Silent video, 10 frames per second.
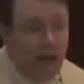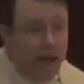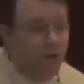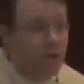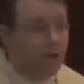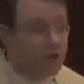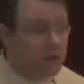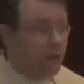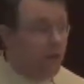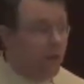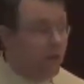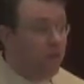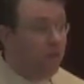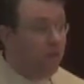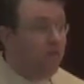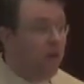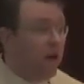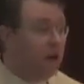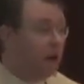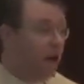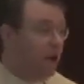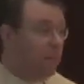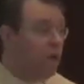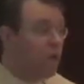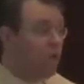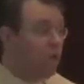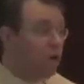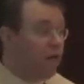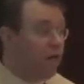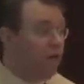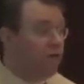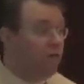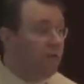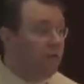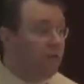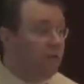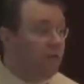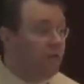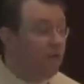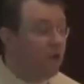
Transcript: every single one of you did a fine job, prayerful and reflective.